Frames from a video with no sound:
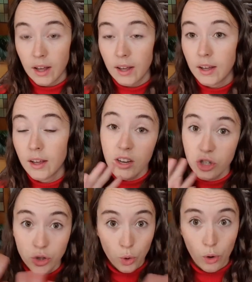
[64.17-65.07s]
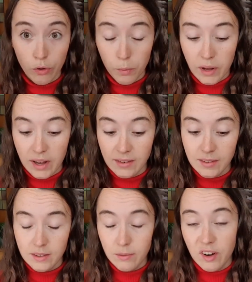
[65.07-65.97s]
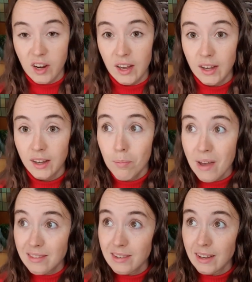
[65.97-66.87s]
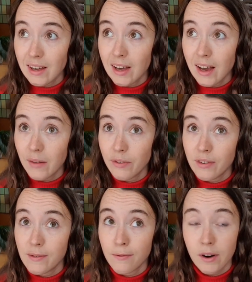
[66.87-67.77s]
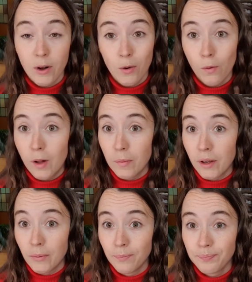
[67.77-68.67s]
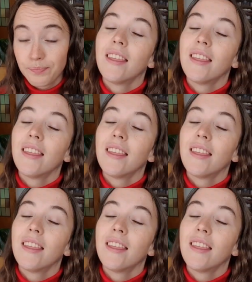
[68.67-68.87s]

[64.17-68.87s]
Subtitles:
Like, it's just all over the place. It's very messy and it feels very overwhelming.